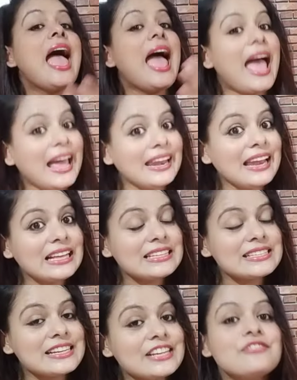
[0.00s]
I
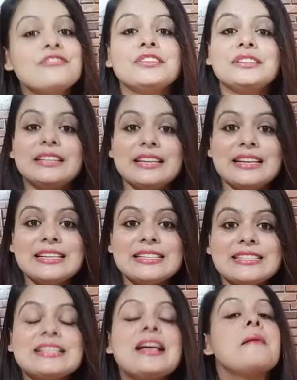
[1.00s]
said for
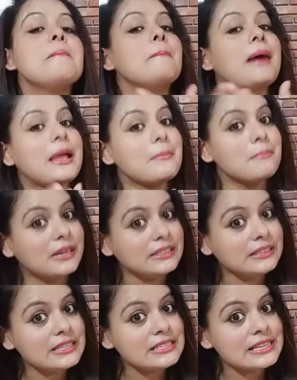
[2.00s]
this, my
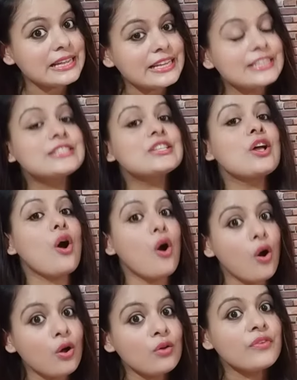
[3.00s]
mother says
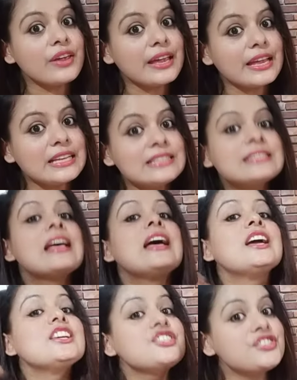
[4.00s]
always
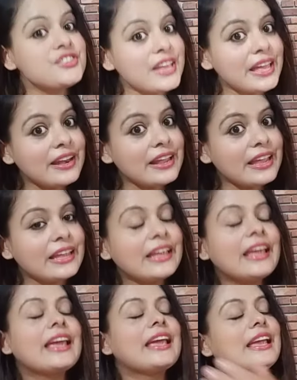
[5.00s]
sharing
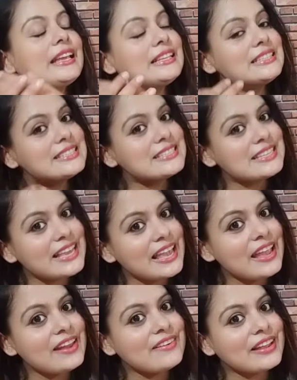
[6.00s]
is
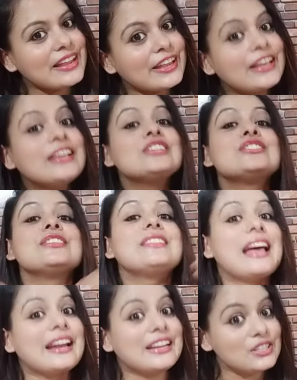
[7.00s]
caring. So
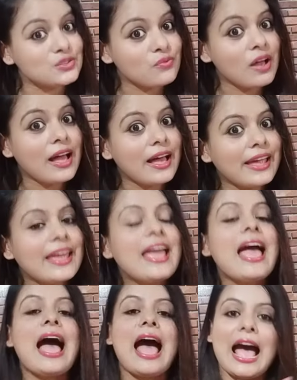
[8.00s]
that is why
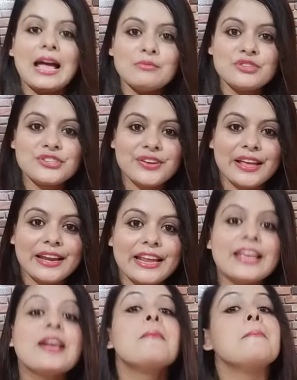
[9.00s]
I'm
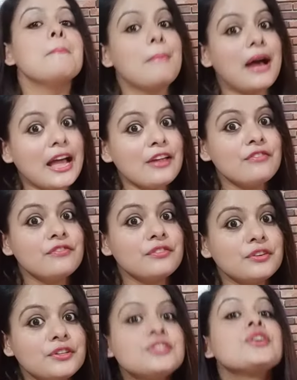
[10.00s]
sharing my
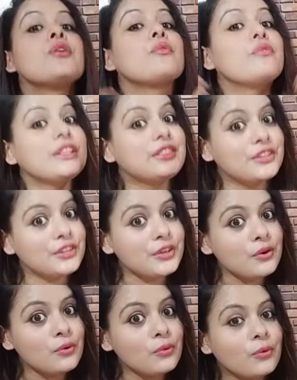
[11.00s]
food with
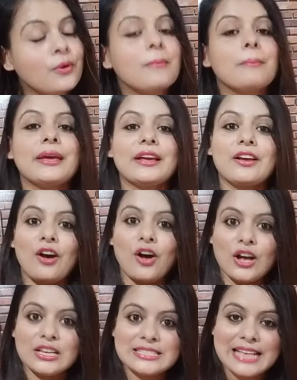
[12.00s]
you
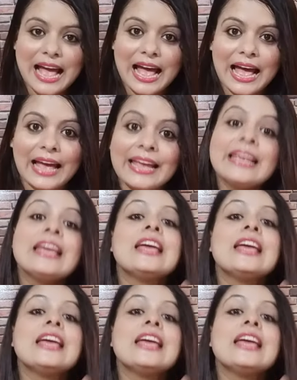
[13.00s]
because I